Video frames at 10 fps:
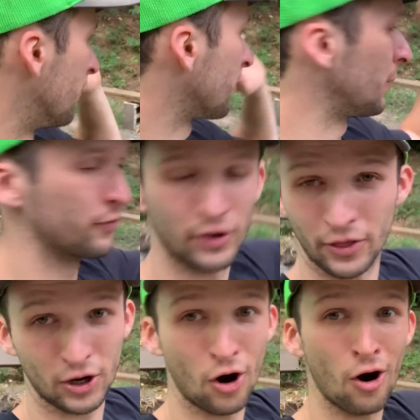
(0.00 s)
from the front of
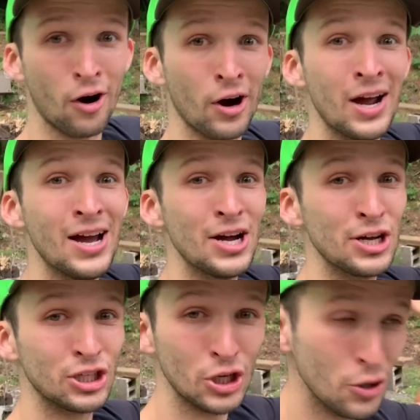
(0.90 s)
the car
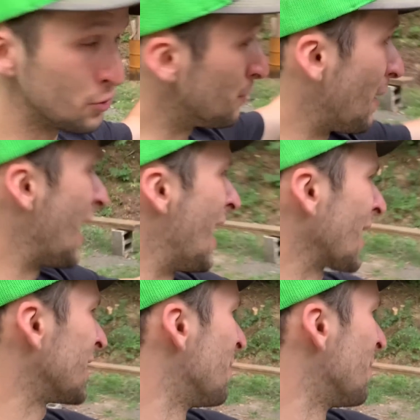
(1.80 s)
to the back.